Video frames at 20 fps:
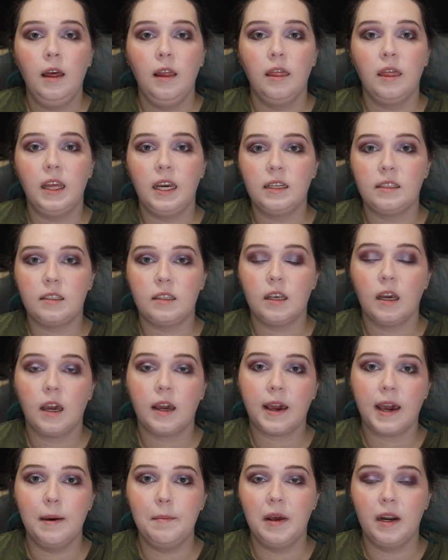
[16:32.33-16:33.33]
This
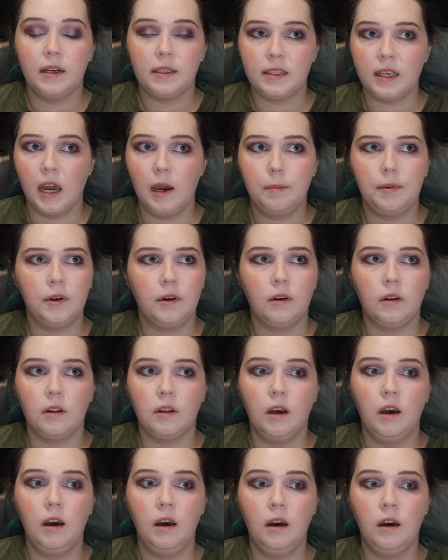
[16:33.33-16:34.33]
came in a
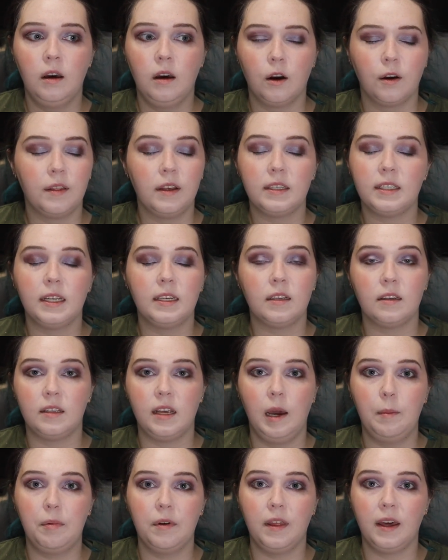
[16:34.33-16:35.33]
sample, or this is a
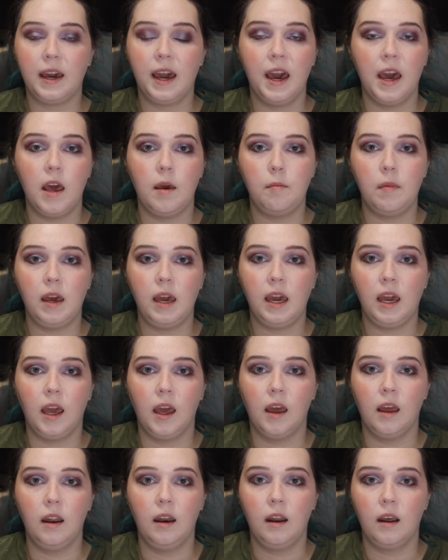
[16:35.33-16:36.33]
sample that came
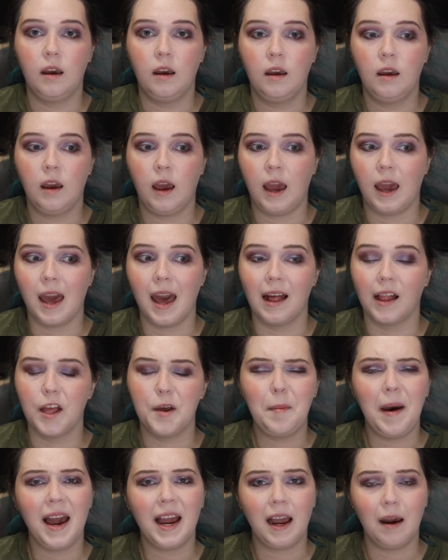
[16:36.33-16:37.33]
in a
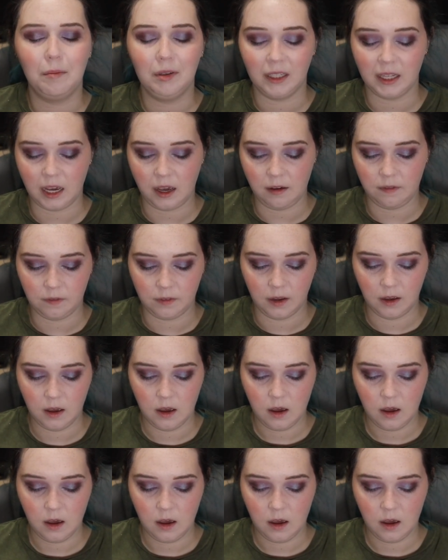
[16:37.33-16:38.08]
Hello bag, I believe.